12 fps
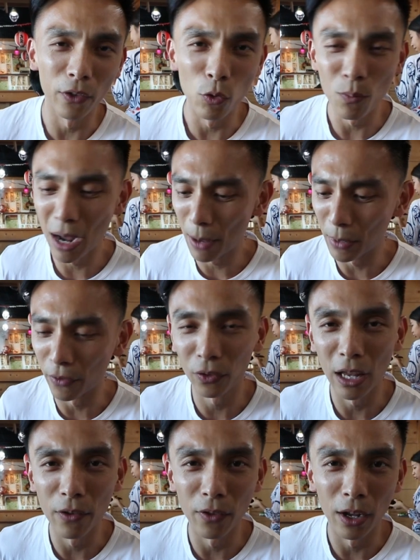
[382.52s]
umami
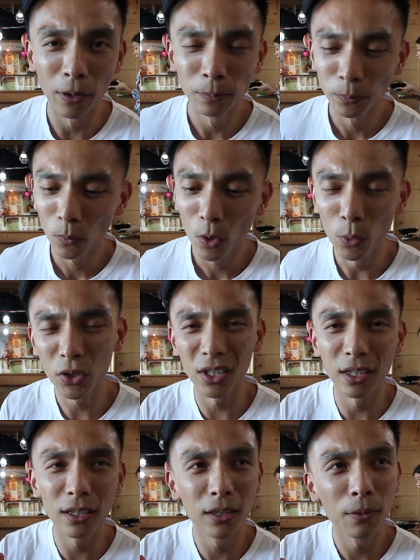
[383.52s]
flavor, which
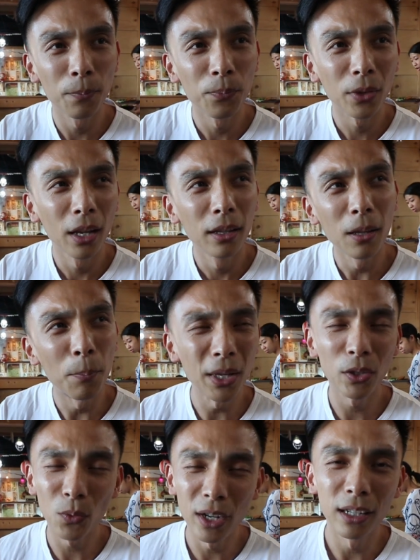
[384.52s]
is the
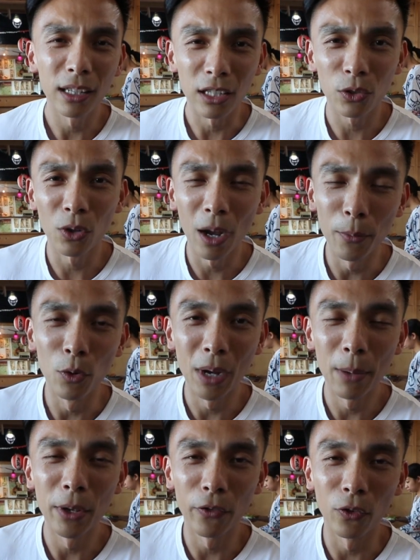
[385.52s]
best way to describe
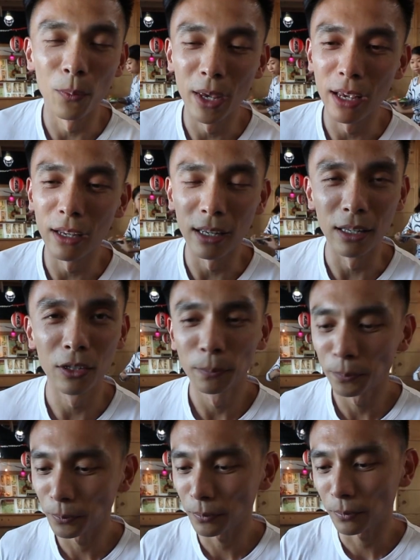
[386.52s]
umami for me is
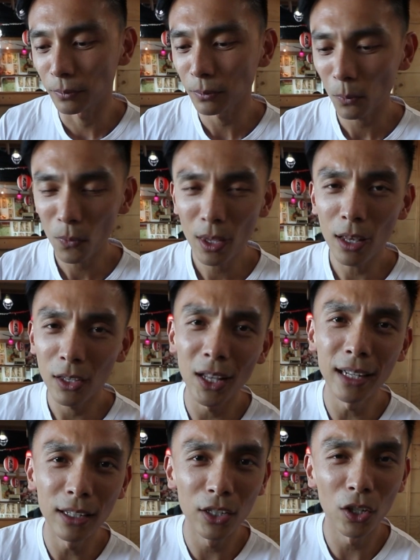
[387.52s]

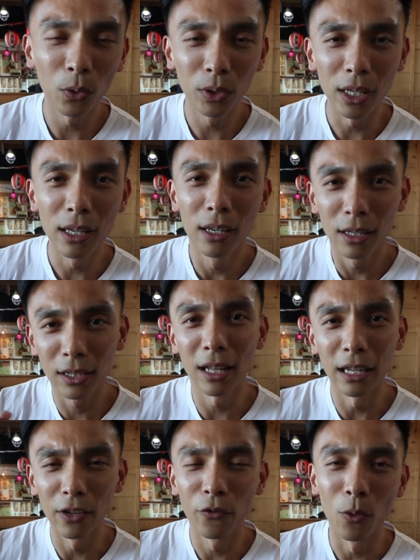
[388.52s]
slightly salty,
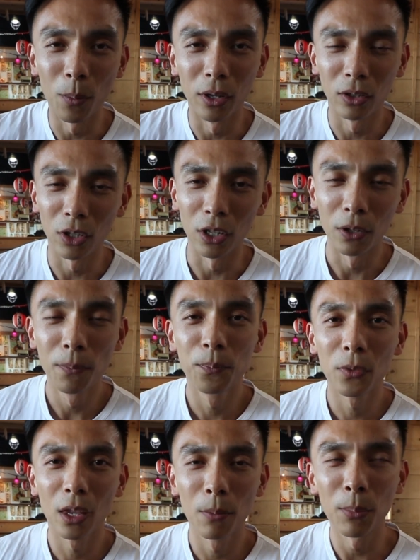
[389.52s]
slightly fermented,
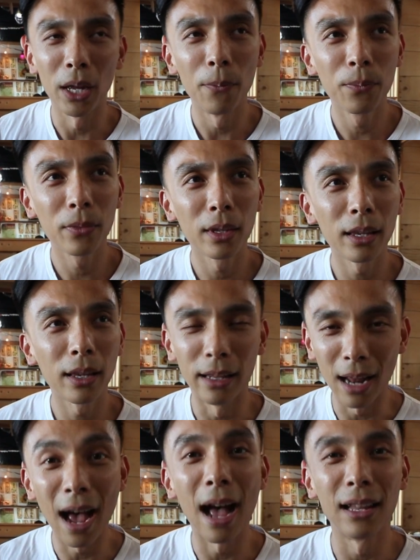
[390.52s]
but
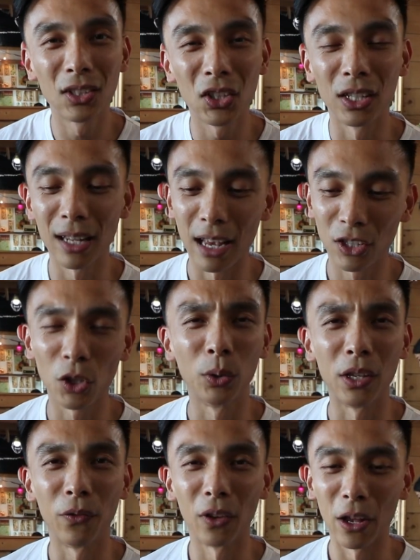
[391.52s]
enhancing that
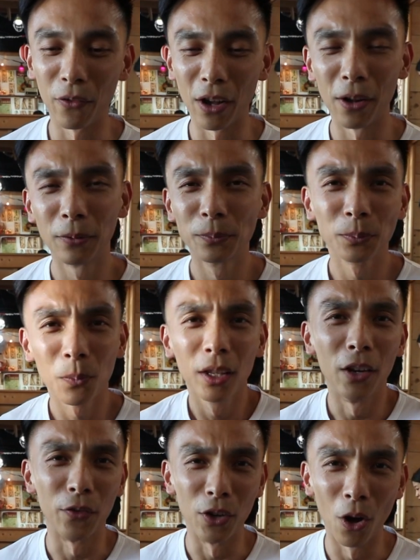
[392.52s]
salty flavor,
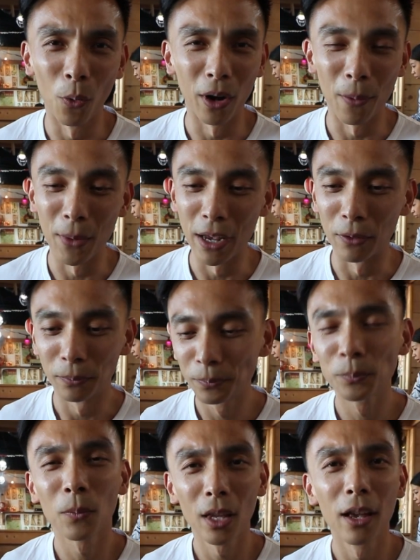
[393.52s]
if you know what I mean.
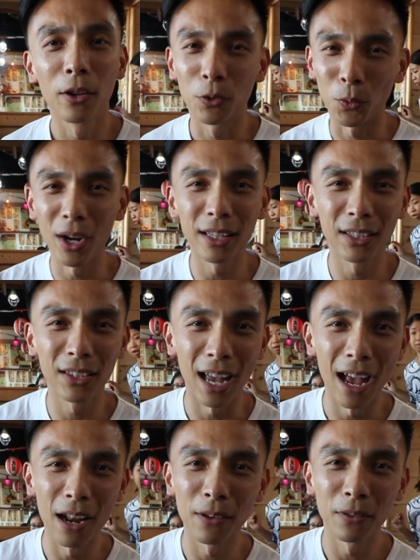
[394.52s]
Great
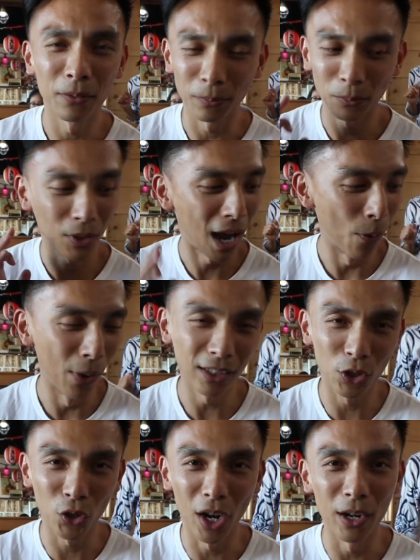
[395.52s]
start. Can't wait
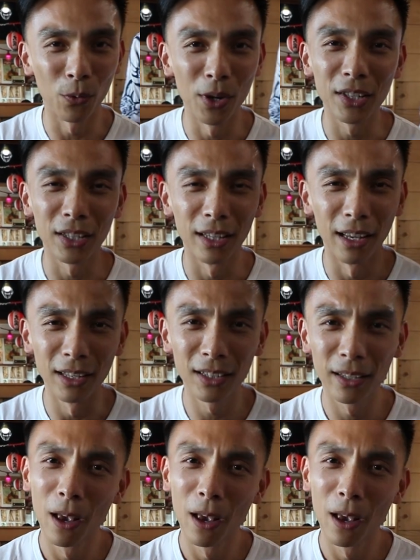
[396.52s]
to try the rest of this,